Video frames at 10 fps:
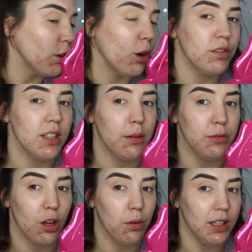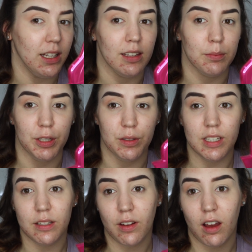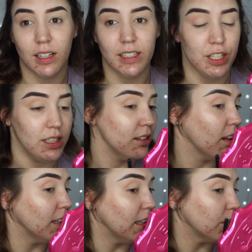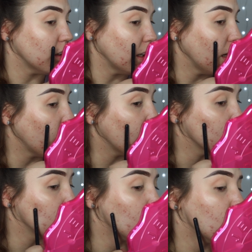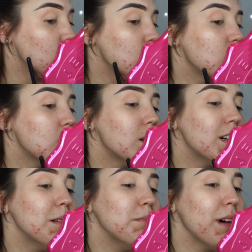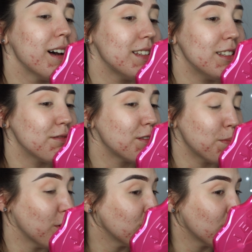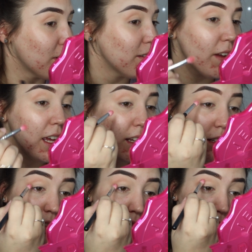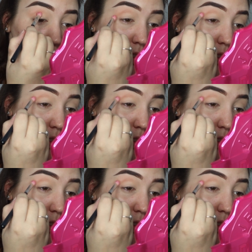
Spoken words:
Obviously I'm nowhere near the beauty of Kylie Jenner, like literally have masses of spots on my face.